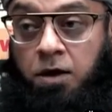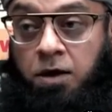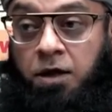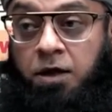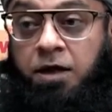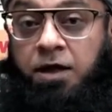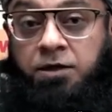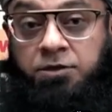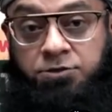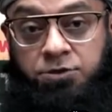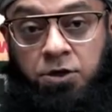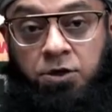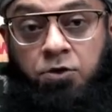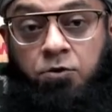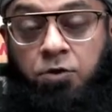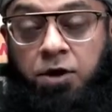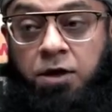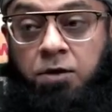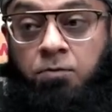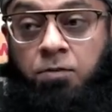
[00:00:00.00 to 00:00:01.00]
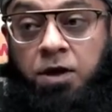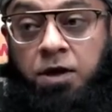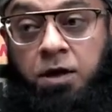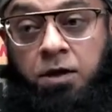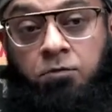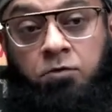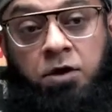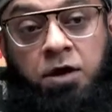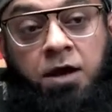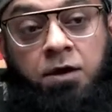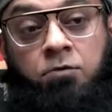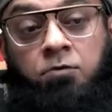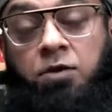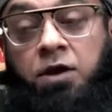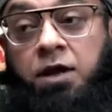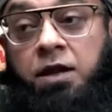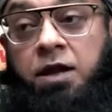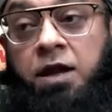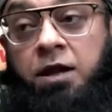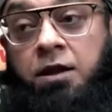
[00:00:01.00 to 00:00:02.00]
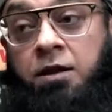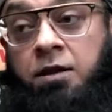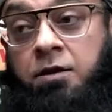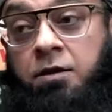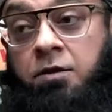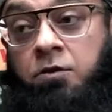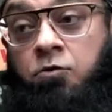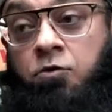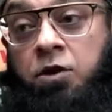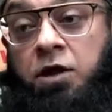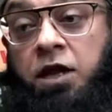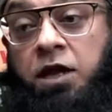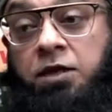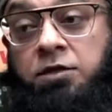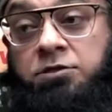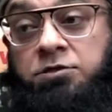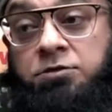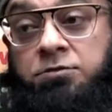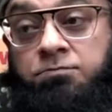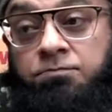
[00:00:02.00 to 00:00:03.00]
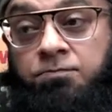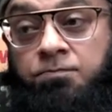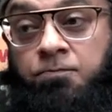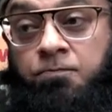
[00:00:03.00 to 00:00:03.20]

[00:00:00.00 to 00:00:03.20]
he can still do it, but he will get only 10 good deeds,